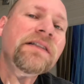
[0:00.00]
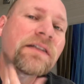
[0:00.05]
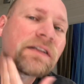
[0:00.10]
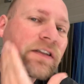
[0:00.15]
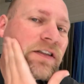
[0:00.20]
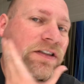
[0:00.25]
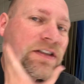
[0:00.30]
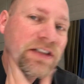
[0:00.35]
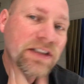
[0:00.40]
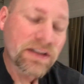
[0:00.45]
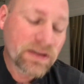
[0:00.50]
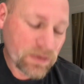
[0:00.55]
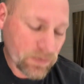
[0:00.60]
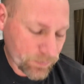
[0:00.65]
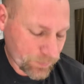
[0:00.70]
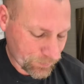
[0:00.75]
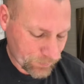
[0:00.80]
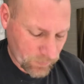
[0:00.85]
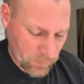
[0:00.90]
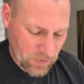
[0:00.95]
So
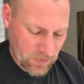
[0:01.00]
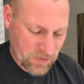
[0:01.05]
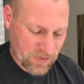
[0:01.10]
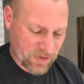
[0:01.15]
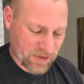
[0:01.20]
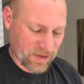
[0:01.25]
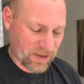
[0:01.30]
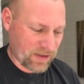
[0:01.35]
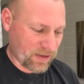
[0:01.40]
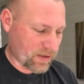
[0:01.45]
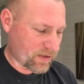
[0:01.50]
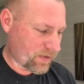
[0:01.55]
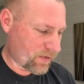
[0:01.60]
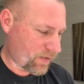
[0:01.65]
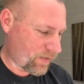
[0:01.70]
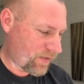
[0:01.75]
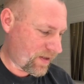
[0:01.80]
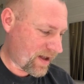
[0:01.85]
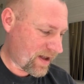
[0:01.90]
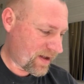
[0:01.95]
you can see
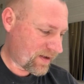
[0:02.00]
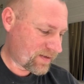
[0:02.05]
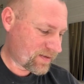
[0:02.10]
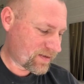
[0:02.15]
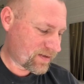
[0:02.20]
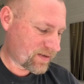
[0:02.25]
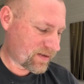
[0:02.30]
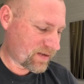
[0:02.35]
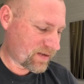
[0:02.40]
that